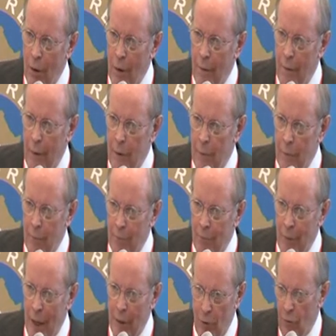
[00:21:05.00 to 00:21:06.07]

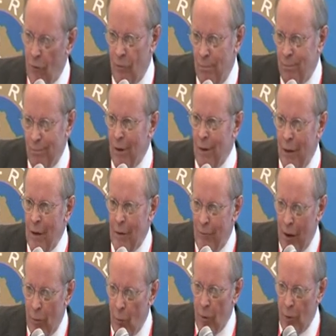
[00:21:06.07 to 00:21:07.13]
then and there's an
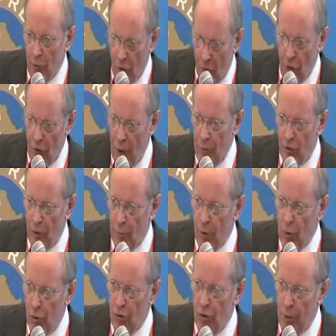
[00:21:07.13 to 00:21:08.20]
event where there's the seepage and
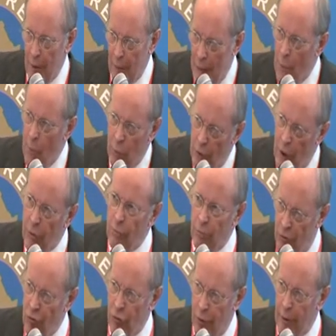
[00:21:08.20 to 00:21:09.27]
pollution, then that will not
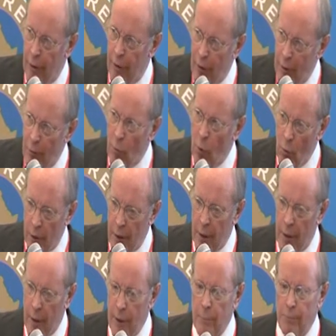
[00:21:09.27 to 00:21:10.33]
trigger it. It won't
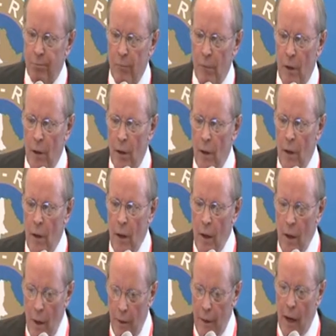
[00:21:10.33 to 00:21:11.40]
kick in.
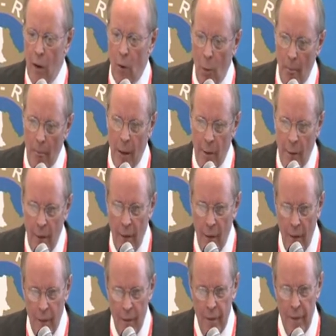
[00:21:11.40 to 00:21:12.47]
Now,
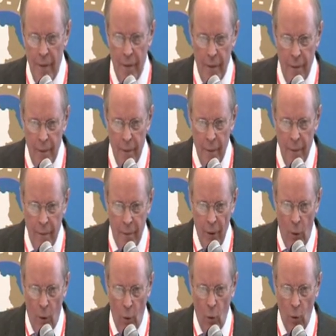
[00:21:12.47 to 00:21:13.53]
the
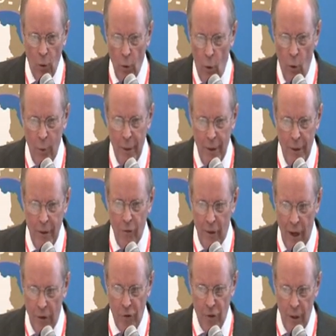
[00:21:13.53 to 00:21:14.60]
whole OEE
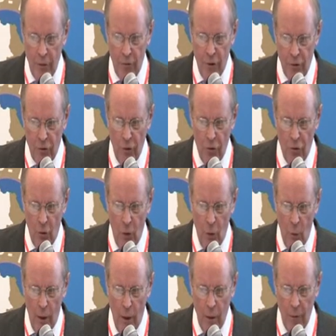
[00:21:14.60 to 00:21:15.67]
section as such, control a
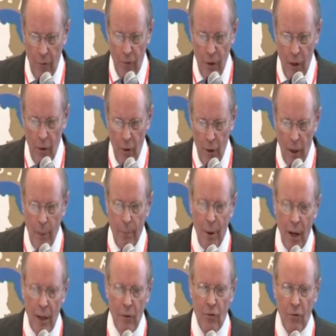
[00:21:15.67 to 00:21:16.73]
well, is done on a
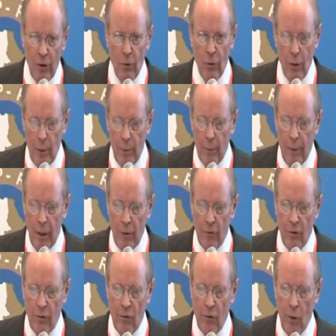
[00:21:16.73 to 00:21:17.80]
combined single limit
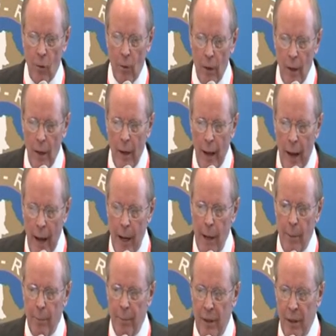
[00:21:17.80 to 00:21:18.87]
basis. So
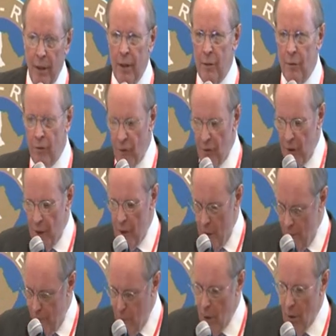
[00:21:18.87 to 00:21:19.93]
A, B, and
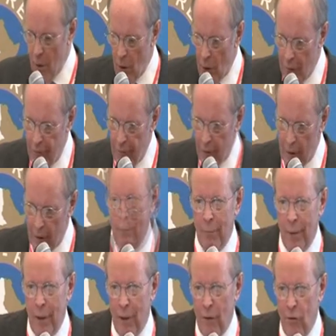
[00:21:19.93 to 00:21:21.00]
C, or by
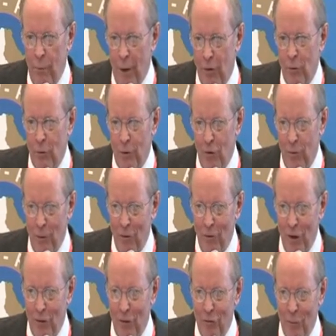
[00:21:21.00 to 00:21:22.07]
getting special
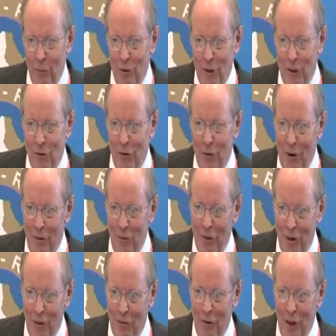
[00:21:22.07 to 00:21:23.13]
dispensation from the underwriters
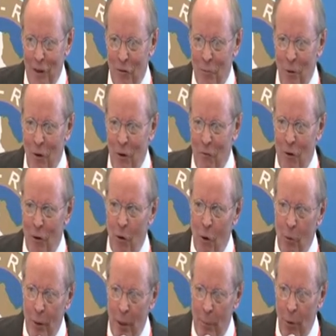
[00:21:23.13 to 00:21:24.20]
as part of your
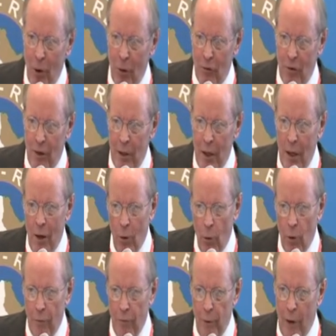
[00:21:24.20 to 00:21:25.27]
OE policy.
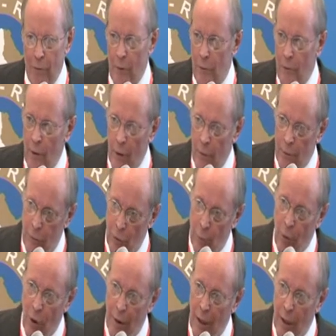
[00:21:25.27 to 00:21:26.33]
Or if you have a
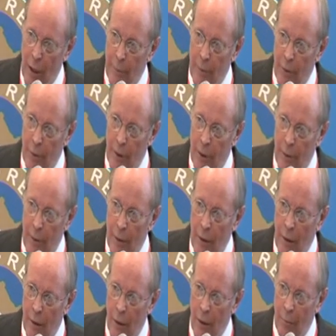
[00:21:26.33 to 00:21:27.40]
third-party liability
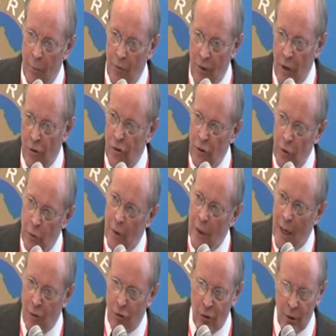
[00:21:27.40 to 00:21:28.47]
section, you can
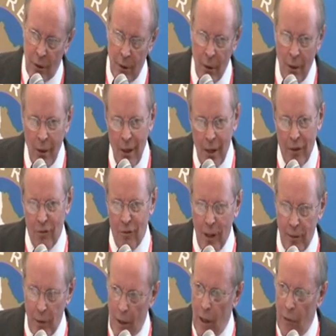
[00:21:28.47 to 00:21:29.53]
actually
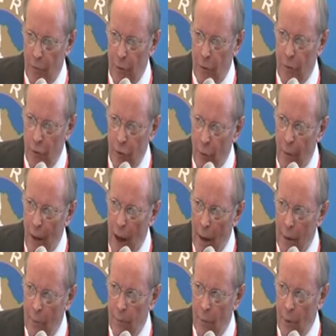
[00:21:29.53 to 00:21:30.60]
extend the cover to do that
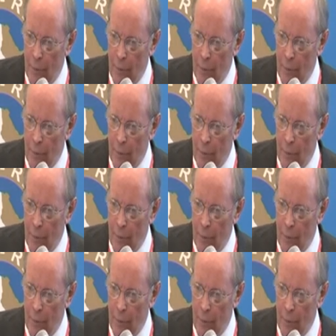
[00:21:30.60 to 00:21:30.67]
on